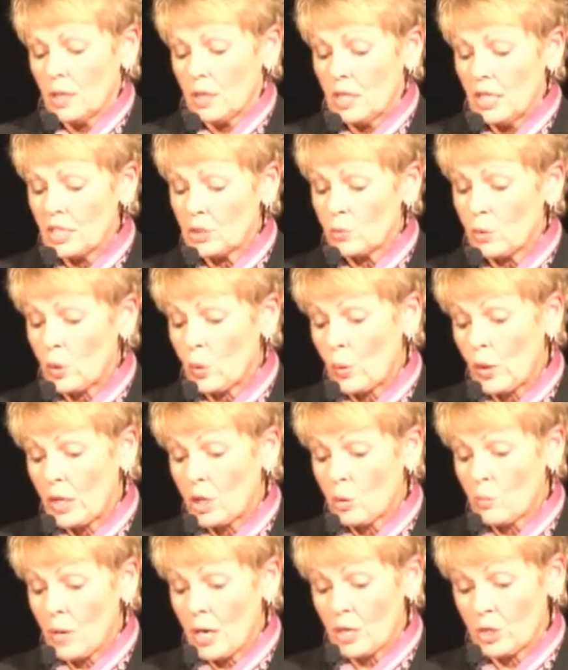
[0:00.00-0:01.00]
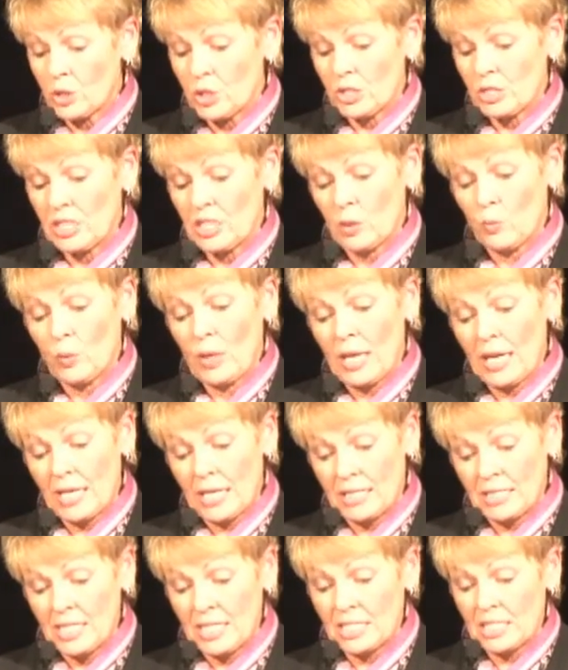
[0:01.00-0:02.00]
These were greater margins than we
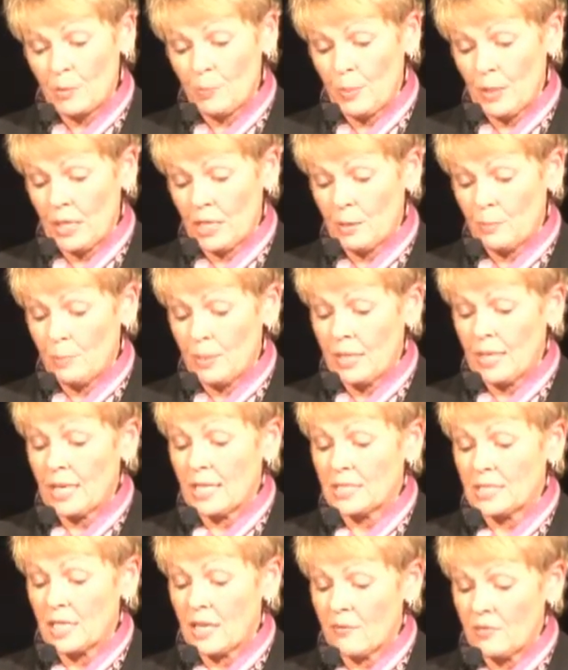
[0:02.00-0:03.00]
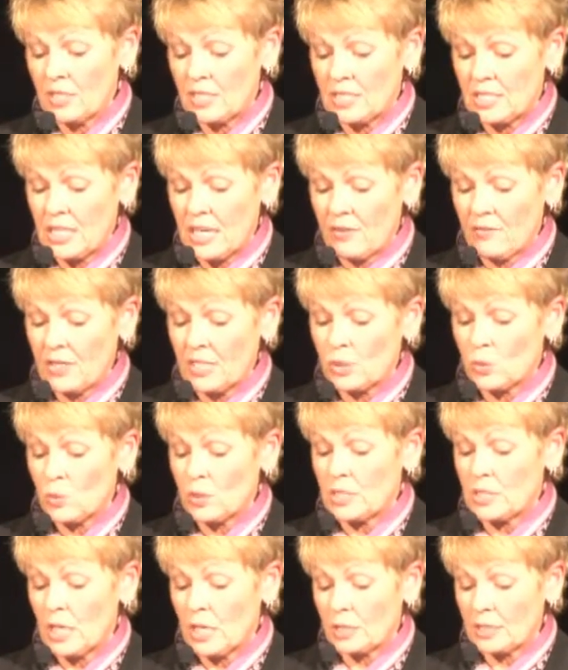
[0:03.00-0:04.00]
had anticipated because of the savings
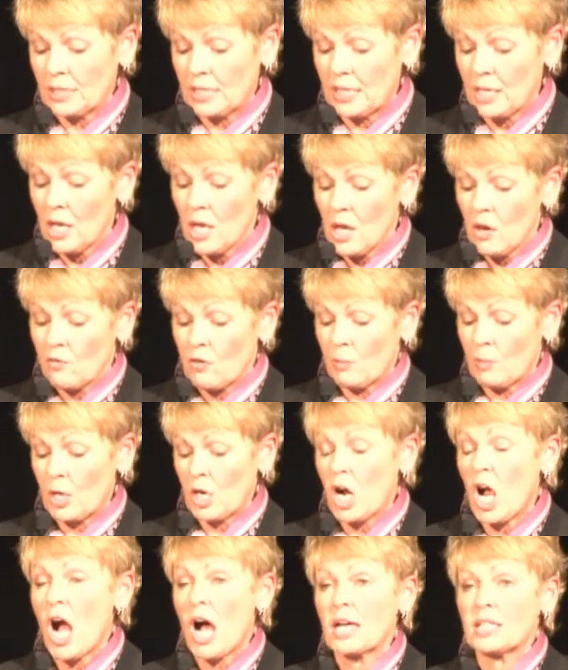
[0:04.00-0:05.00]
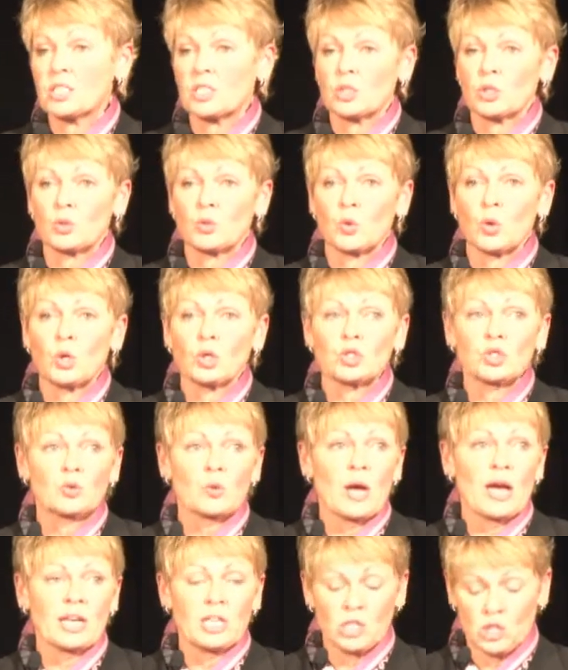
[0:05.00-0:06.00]
resulting from our cost control
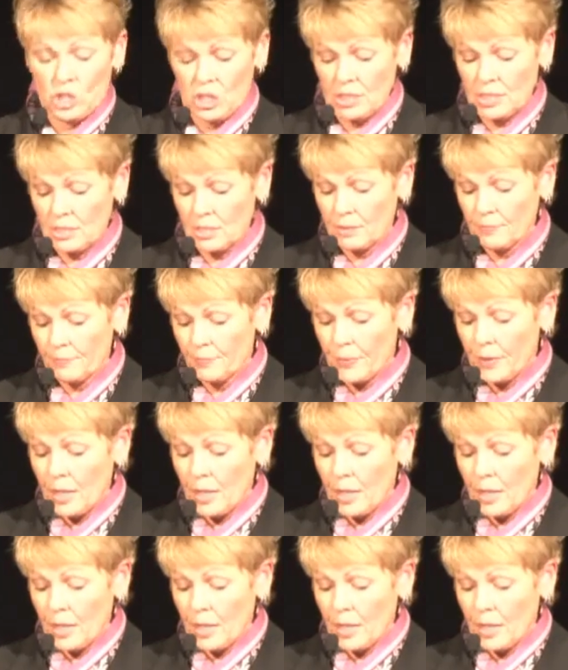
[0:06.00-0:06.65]
strategies.